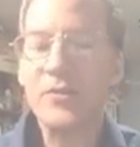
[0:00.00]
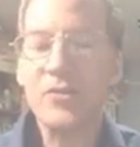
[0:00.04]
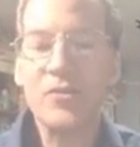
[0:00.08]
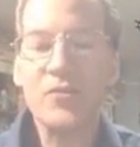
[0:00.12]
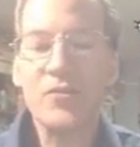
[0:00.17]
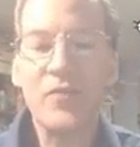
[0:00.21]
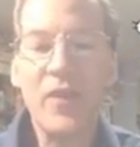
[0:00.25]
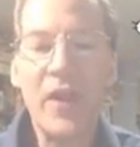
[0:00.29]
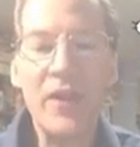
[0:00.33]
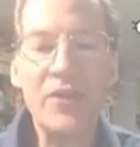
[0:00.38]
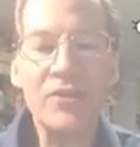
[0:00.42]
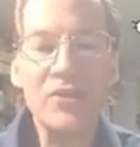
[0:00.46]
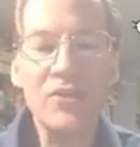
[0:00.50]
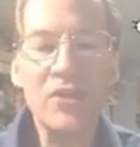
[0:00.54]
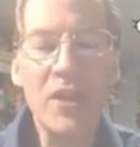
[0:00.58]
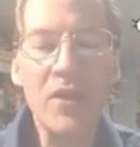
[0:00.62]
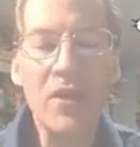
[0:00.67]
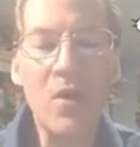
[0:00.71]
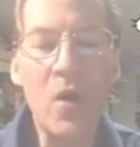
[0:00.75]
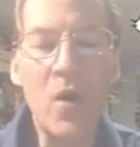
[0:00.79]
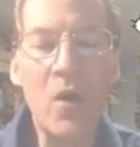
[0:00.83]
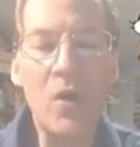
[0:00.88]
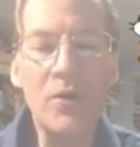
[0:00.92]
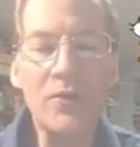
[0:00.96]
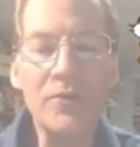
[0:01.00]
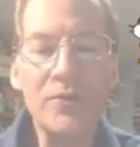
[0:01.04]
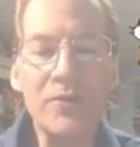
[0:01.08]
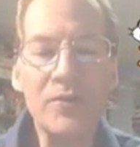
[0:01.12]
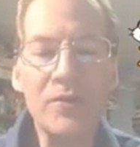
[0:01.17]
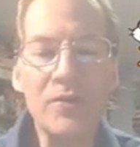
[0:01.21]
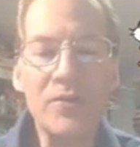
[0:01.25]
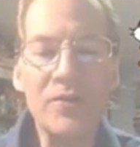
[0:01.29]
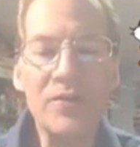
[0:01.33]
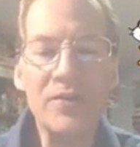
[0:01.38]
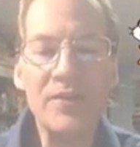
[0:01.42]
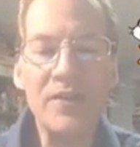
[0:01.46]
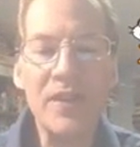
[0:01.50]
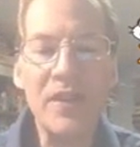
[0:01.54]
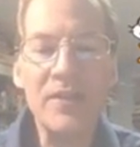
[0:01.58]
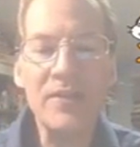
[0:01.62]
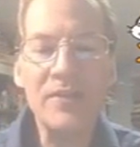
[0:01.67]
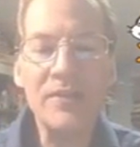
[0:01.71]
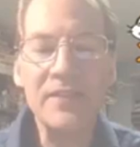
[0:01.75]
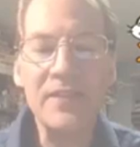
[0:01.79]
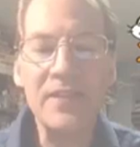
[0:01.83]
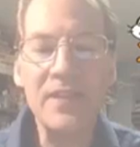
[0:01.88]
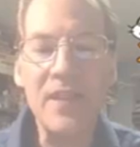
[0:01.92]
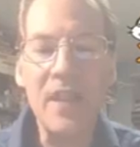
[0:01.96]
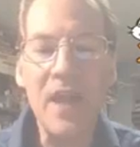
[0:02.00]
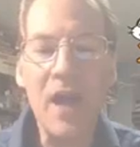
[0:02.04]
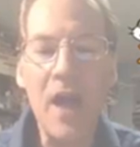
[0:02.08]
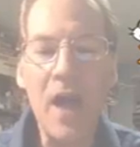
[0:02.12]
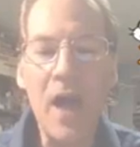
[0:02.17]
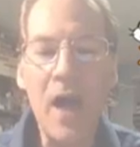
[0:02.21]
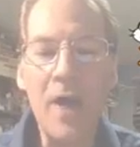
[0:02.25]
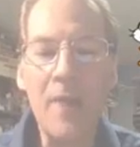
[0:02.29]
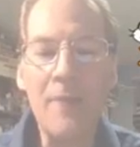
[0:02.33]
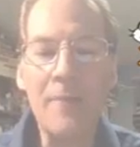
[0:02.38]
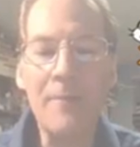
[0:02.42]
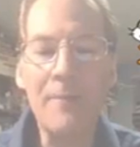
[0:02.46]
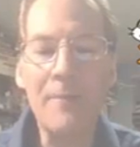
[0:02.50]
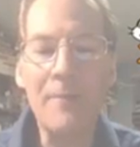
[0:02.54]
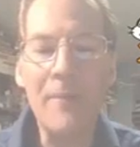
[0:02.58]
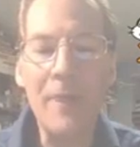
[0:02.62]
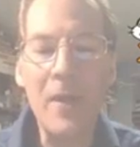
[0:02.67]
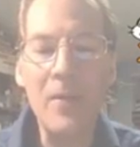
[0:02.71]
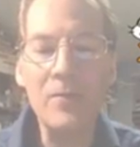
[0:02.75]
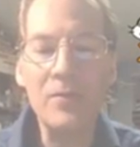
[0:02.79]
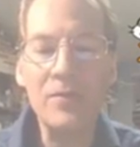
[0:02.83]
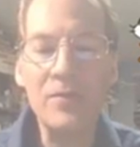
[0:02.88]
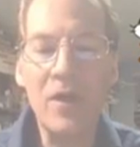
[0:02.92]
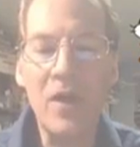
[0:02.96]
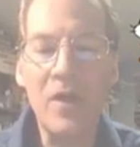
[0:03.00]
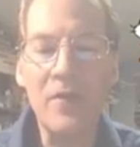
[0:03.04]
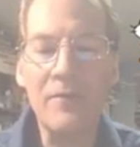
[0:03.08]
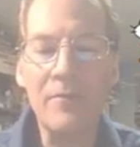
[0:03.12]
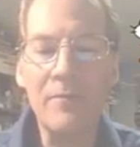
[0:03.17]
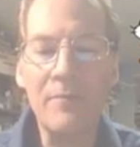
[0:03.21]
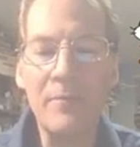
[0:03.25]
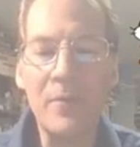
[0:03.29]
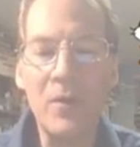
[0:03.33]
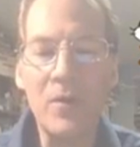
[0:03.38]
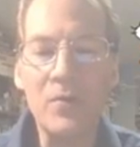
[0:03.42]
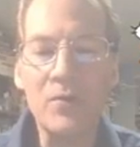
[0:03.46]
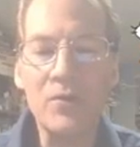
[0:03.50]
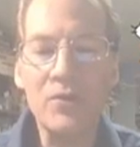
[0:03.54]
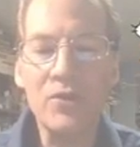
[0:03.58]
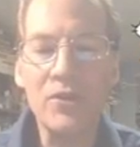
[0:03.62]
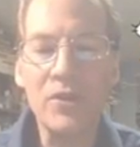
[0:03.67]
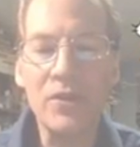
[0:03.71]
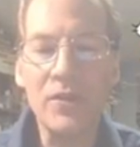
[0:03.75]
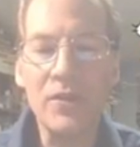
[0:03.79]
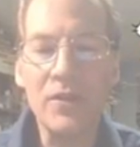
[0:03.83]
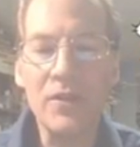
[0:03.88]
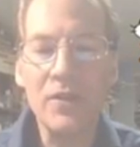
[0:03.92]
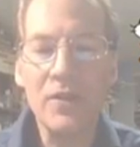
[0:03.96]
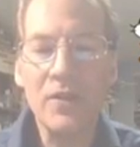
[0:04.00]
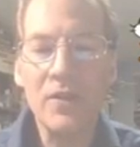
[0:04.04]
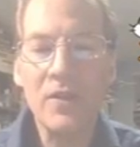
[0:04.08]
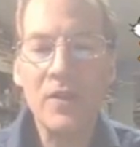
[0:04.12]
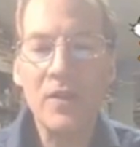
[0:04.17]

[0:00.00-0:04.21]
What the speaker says: Scratch can also sense the amount of motion